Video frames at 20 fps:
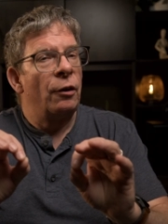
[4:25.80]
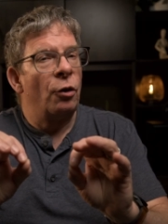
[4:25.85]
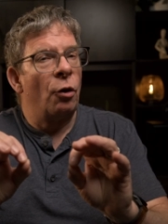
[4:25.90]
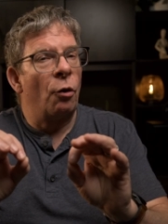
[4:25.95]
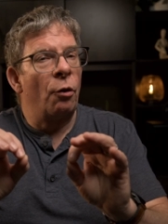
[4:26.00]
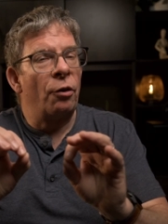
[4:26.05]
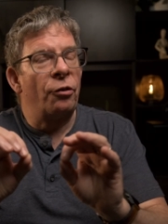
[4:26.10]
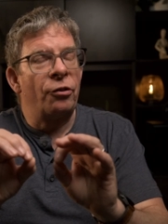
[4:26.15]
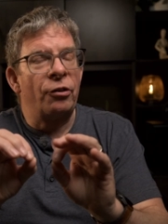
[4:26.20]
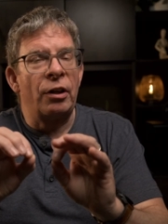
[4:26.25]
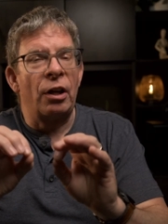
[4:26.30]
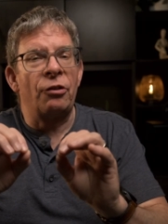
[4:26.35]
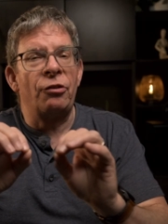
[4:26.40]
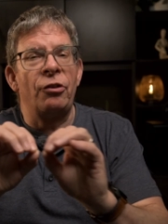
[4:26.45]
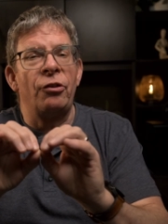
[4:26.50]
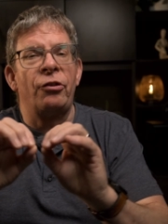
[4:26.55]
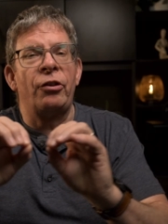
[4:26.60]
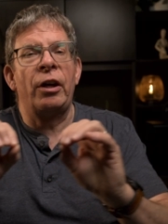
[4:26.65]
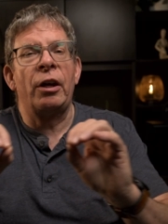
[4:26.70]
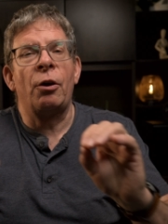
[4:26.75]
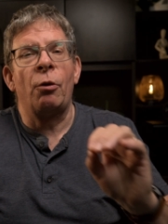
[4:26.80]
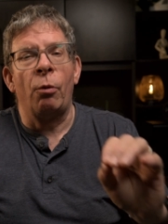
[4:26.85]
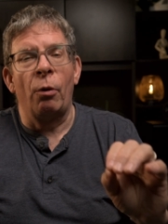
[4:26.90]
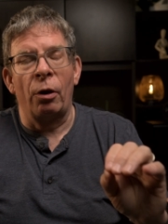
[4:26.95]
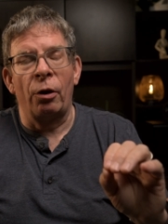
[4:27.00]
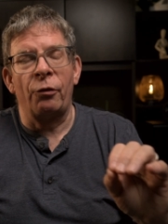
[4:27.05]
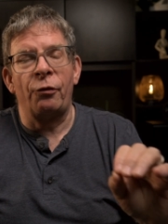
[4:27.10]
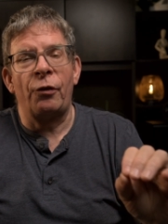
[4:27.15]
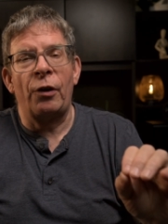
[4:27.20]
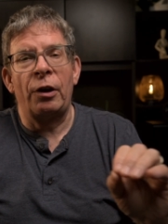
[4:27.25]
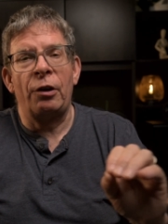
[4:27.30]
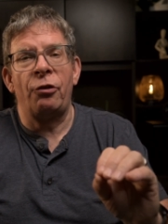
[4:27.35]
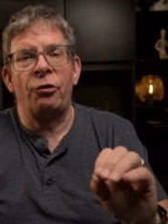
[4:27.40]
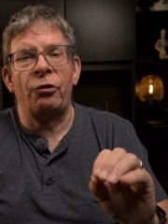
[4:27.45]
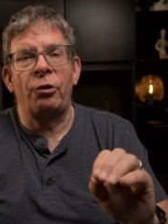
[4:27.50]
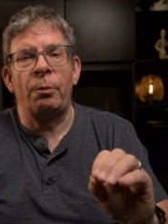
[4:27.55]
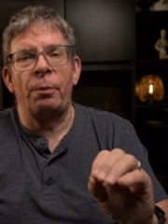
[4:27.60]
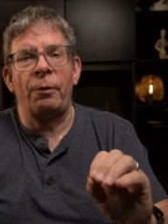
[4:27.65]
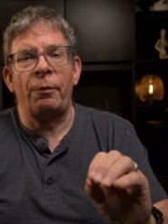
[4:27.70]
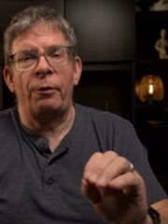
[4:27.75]
Notice it doesn't say qualified or
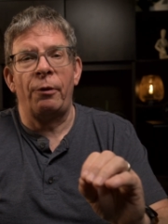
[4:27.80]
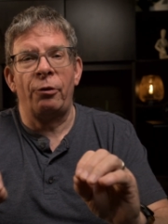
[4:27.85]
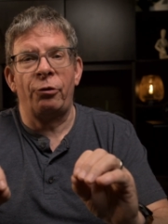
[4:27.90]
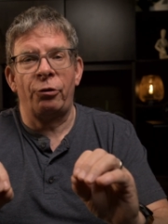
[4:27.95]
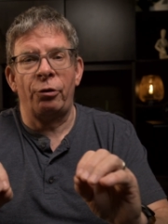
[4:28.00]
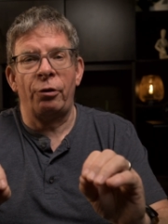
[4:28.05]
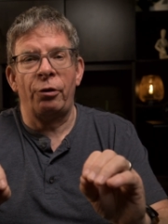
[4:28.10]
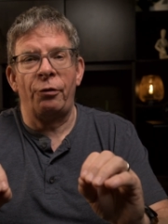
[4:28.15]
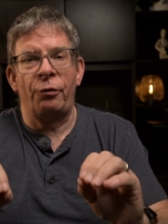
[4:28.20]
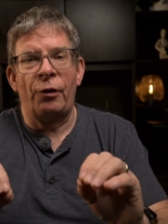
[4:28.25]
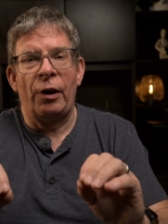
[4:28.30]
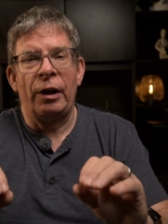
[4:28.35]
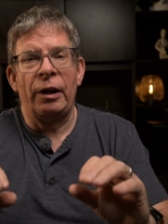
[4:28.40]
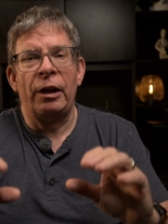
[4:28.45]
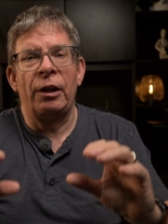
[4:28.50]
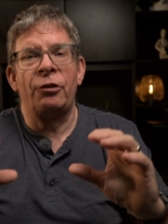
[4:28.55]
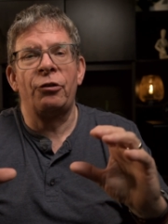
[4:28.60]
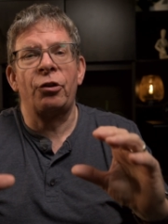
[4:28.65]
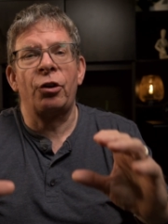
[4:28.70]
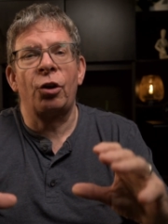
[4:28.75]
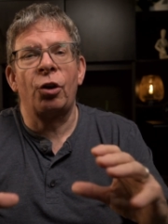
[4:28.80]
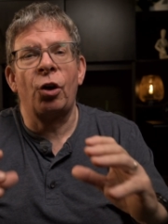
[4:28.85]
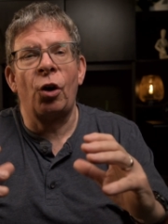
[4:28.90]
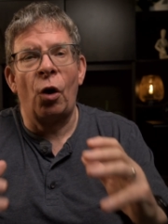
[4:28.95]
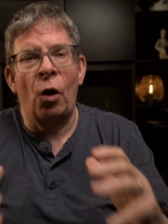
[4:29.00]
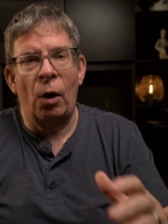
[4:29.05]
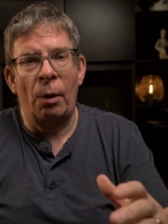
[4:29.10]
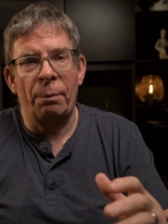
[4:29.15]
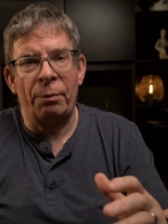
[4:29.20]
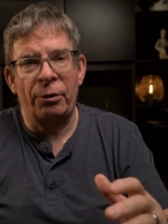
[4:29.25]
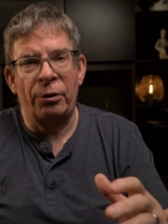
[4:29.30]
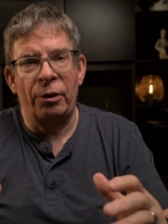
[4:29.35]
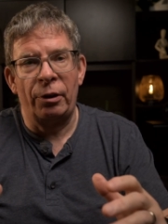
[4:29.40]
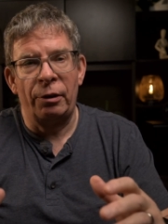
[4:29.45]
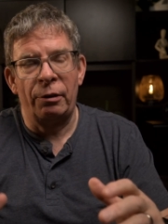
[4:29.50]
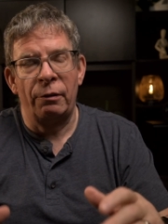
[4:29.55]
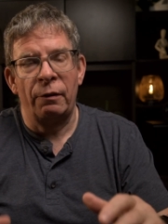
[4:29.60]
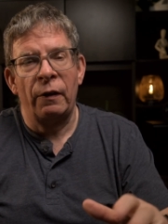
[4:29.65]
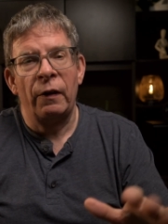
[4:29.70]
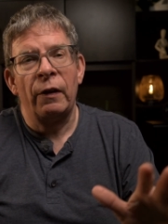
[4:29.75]
certified. It's
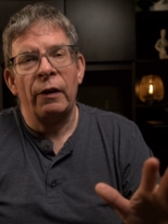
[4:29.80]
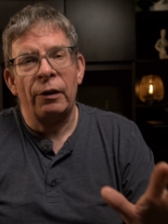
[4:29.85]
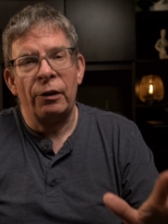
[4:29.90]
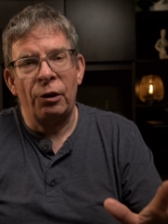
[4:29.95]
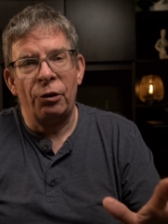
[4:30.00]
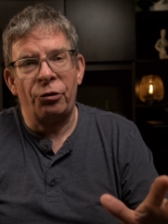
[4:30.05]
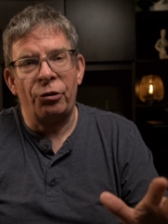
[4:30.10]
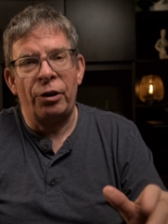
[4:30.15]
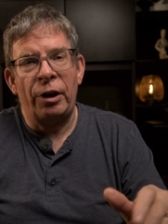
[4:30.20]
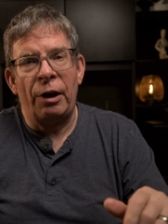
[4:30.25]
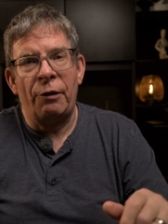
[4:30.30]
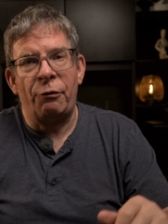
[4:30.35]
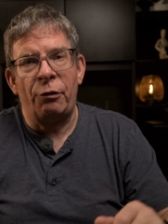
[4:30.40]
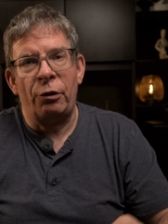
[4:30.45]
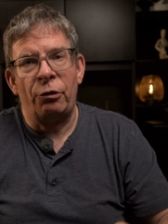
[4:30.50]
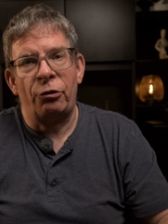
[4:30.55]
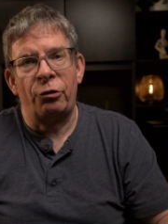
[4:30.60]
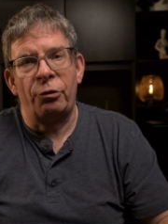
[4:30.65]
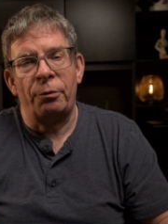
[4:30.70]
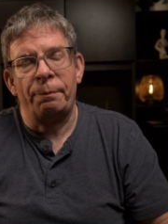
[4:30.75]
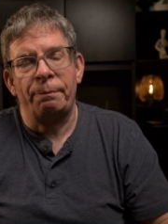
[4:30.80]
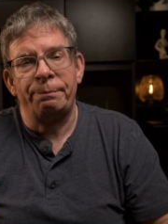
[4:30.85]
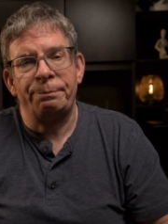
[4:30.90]
competent. And there's a difference.